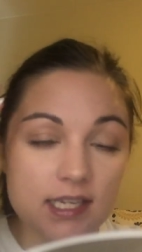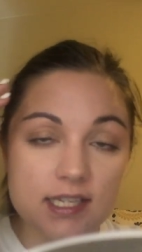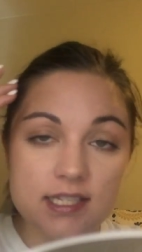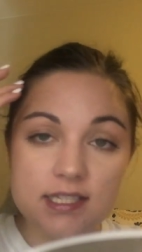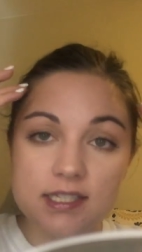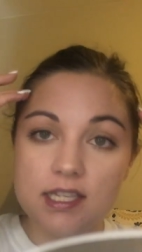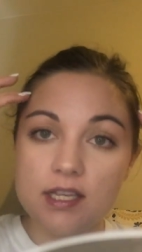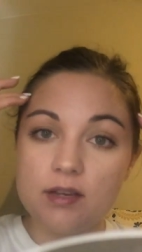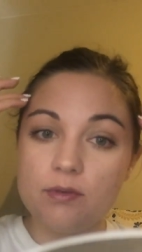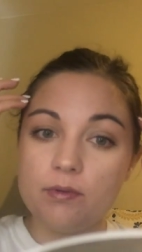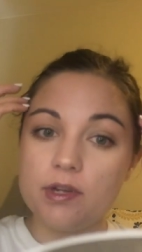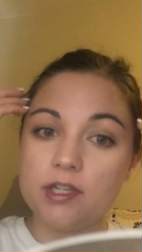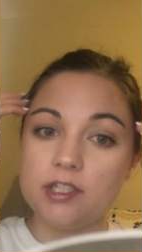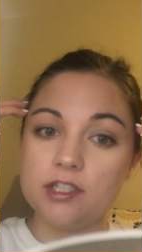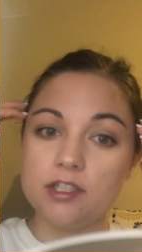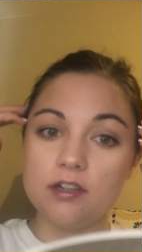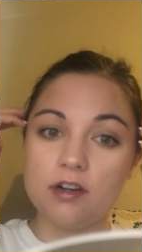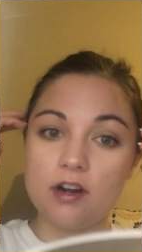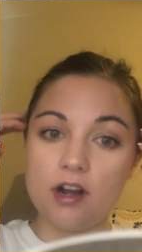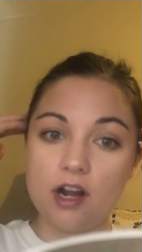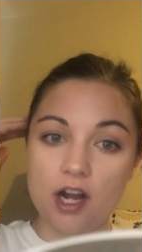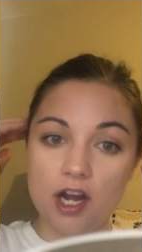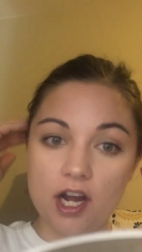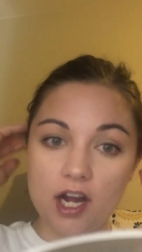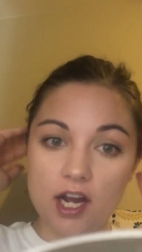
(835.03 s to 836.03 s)
easy when
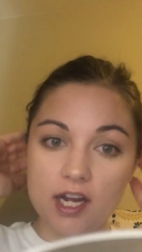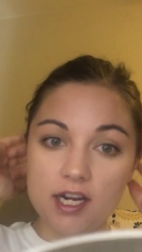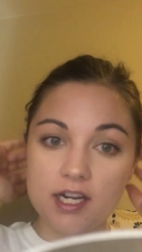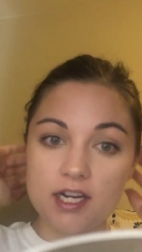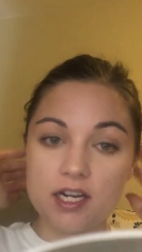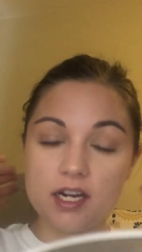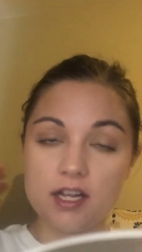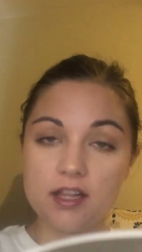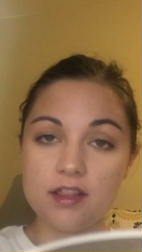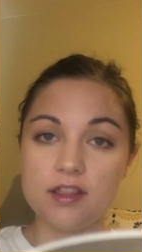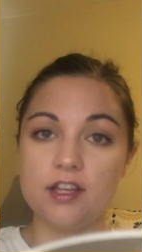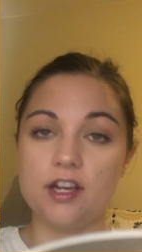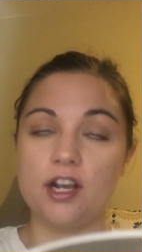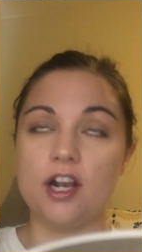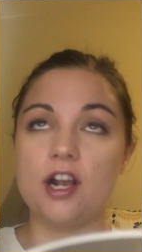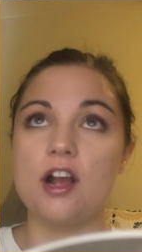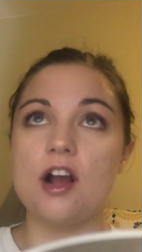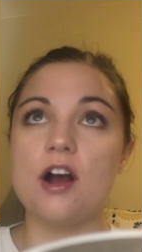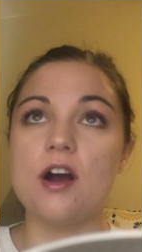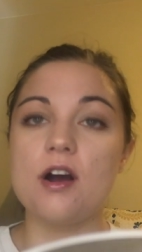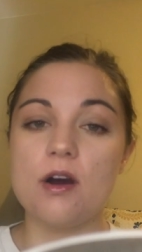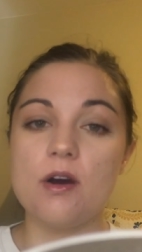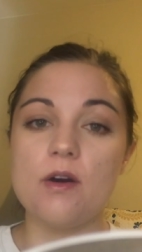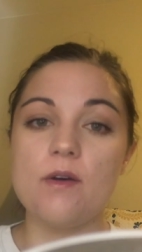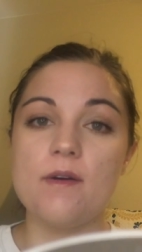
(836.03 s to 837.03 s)
you're on the
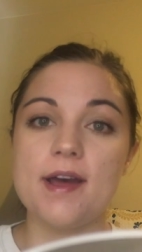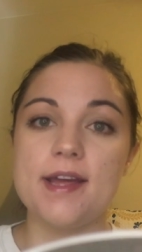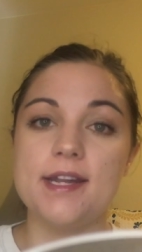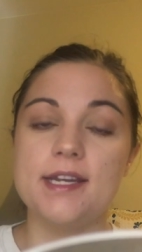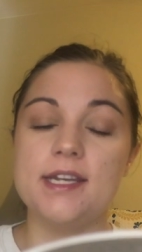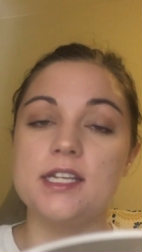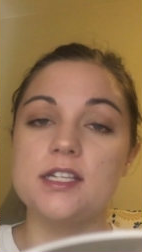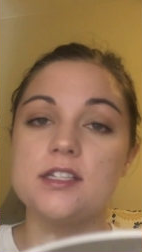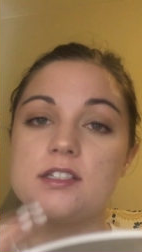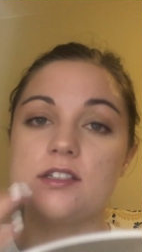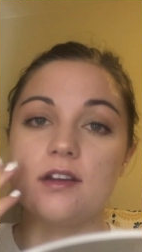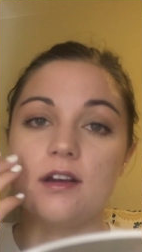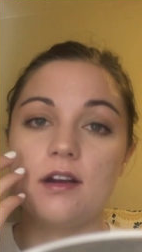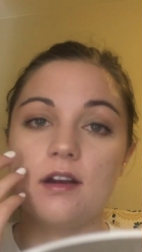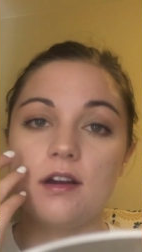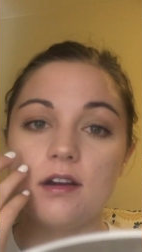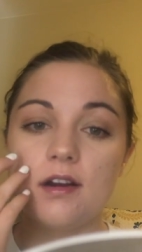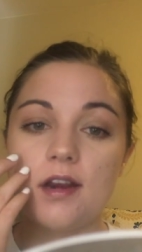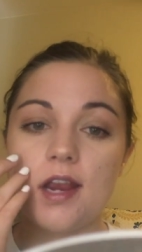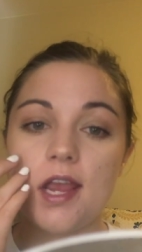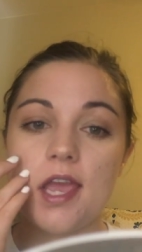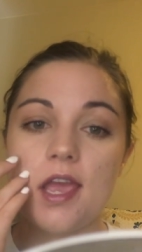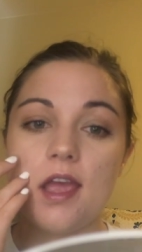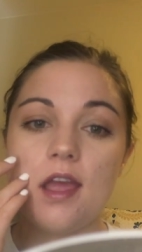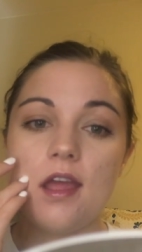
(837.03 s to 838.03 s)
go and need to
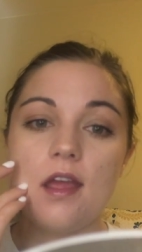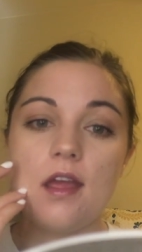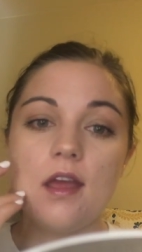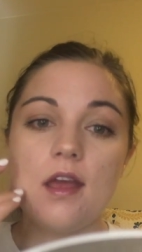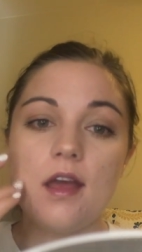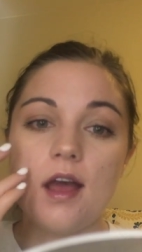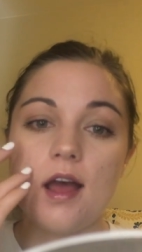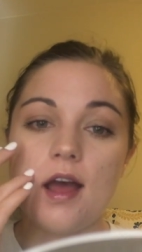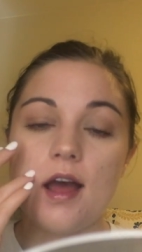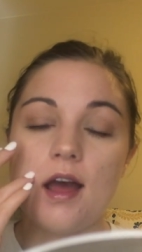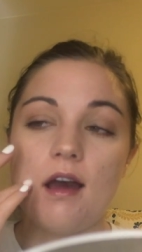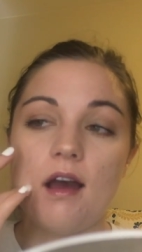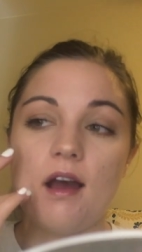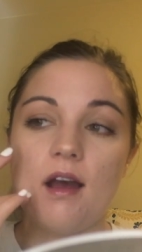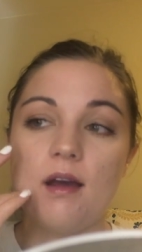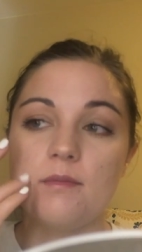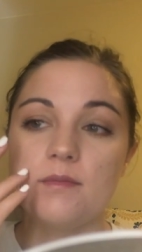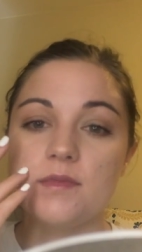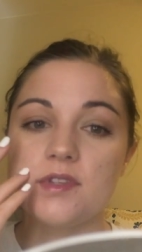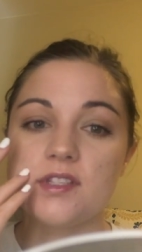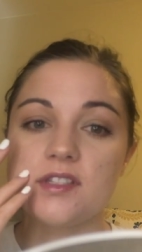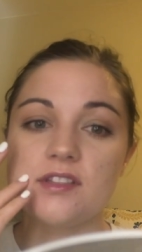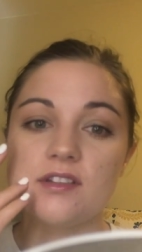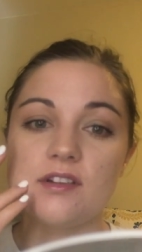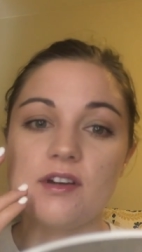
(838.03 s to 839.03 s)
hurry.
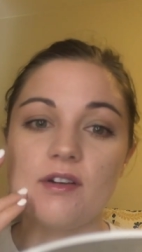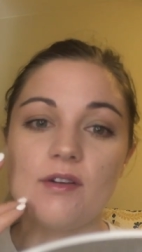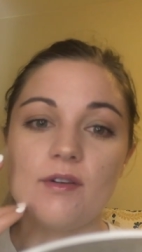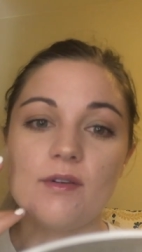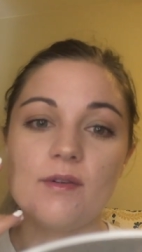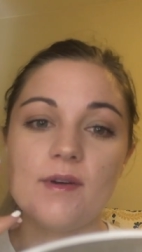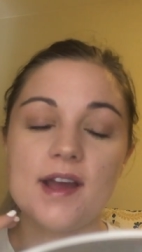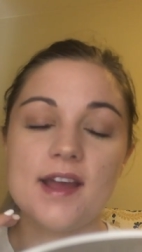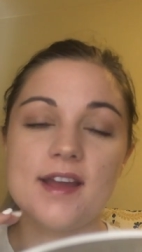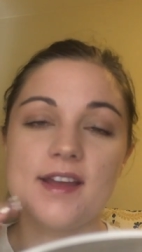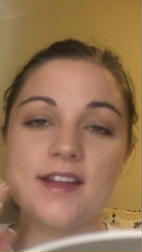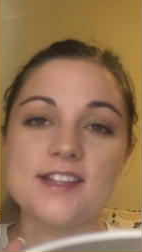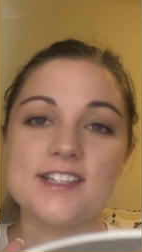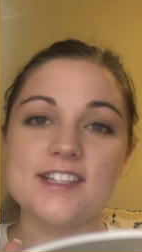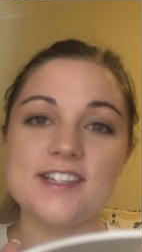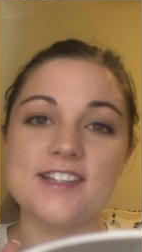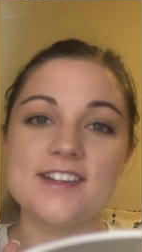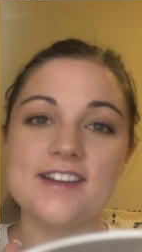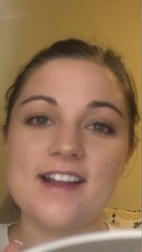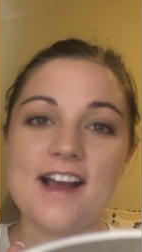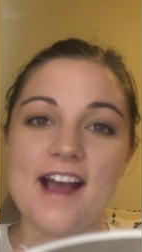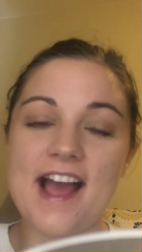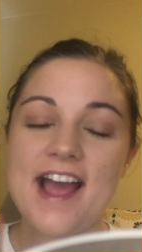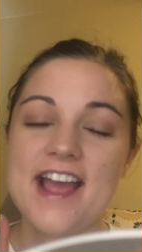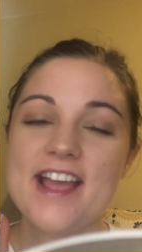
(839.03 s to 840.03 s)
Um, so
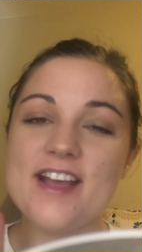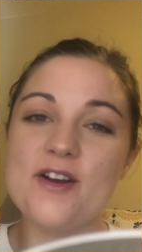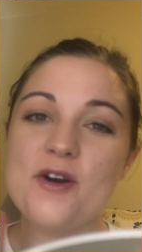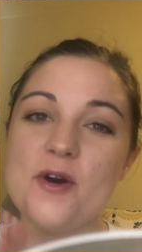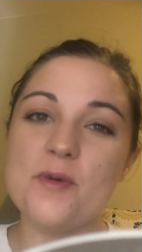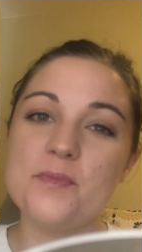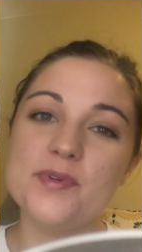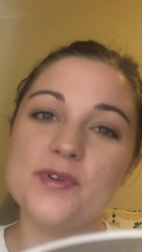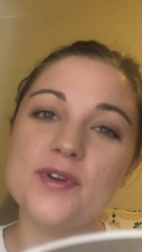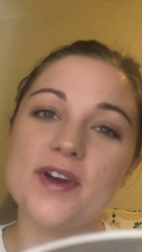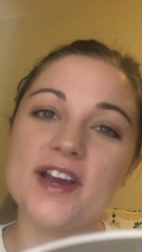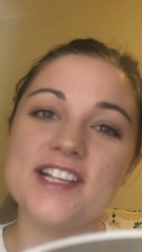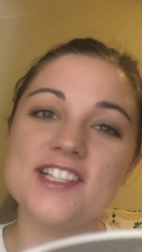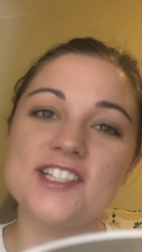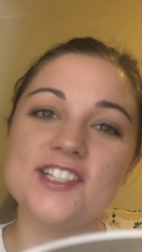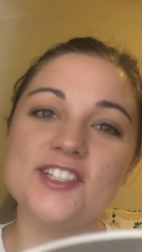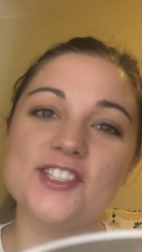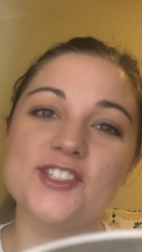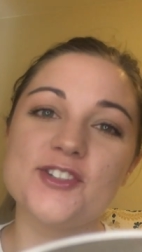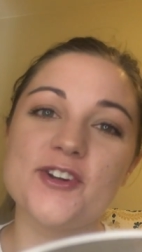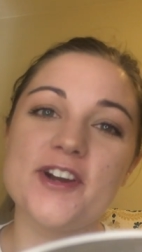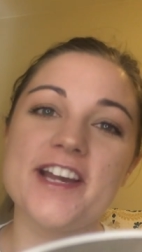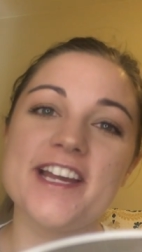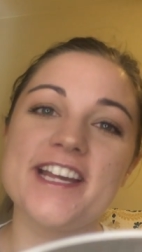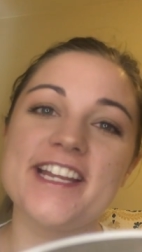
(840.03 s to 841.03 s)
I hope you guys
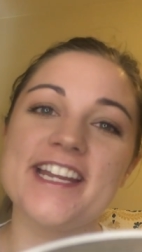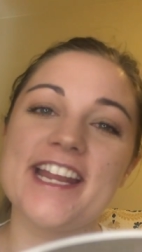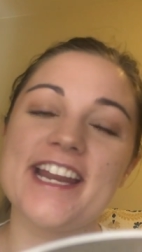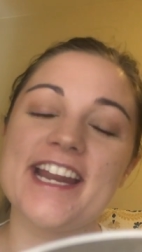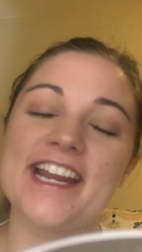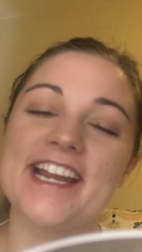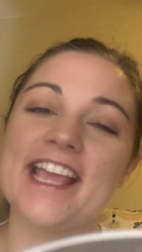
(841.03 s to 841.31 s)
enjoyed and